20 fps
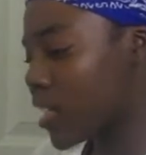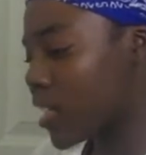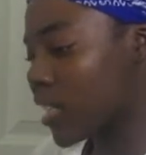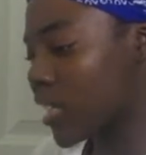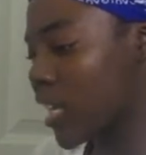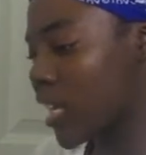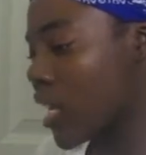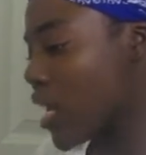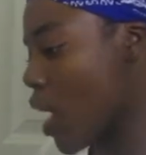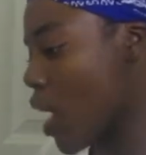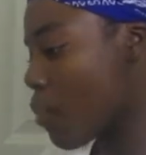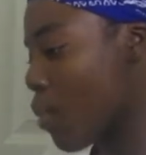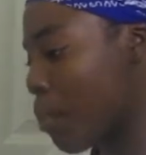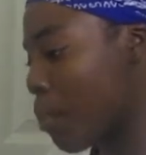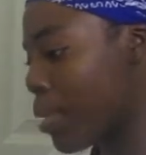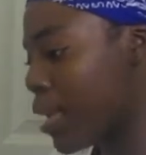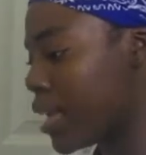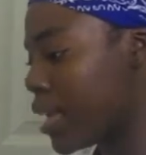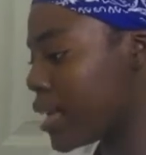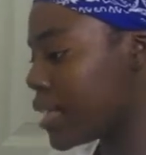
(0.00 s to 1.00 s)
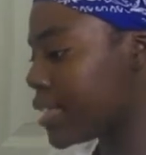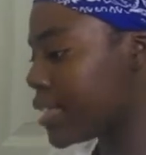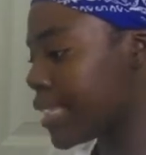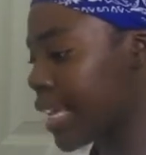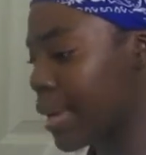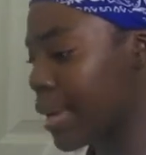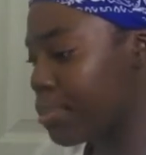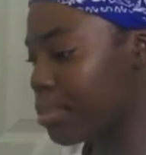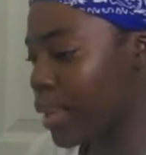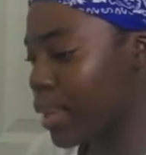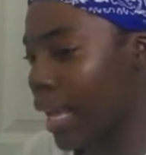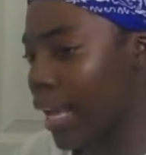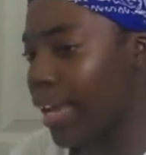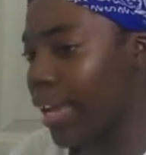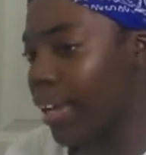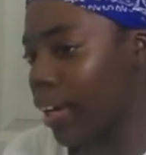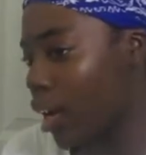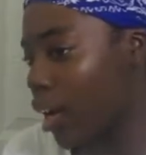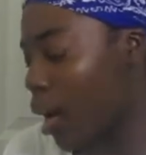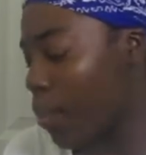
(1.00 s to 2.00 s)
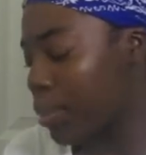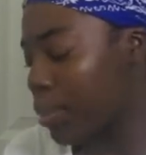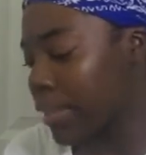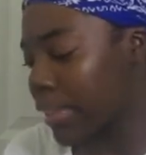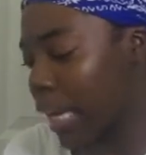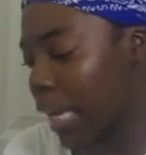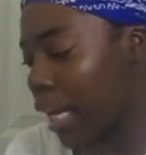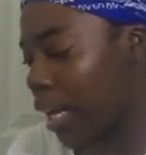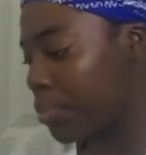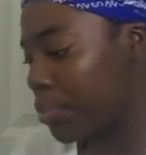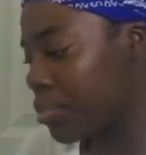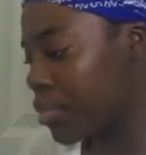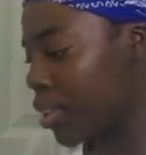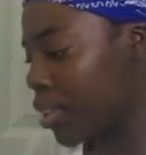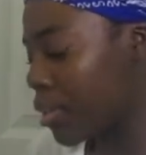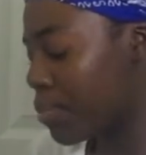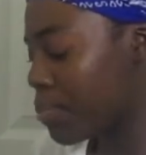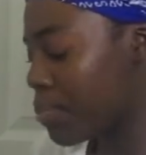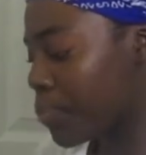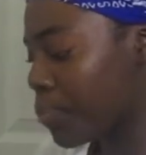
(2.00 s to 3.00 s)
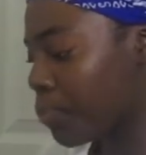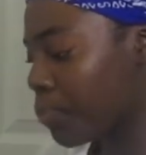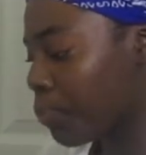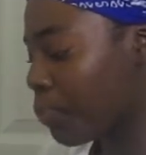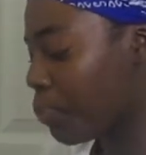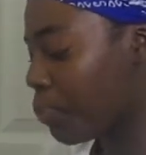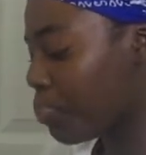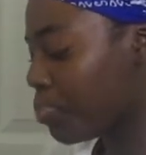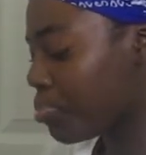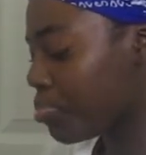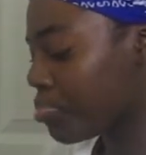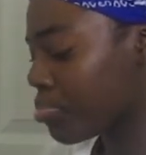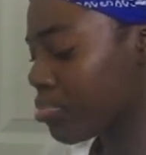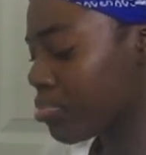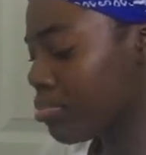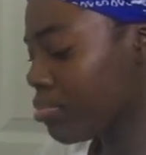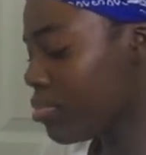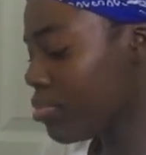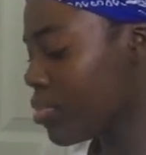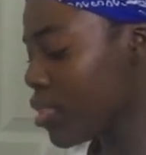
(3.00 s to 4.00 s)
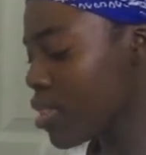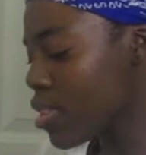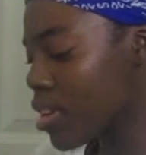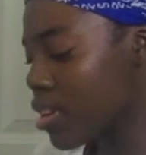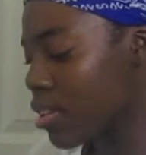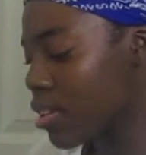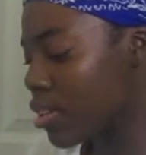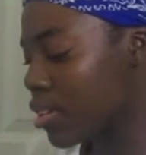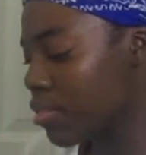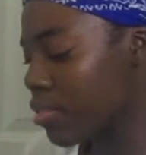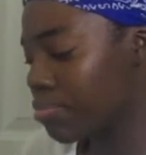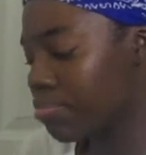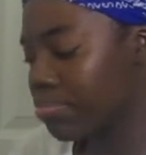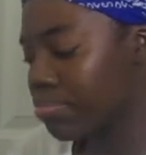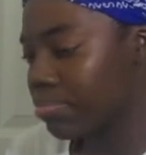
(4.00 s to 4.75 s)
He kept repeating the same thing a couple times, and I'm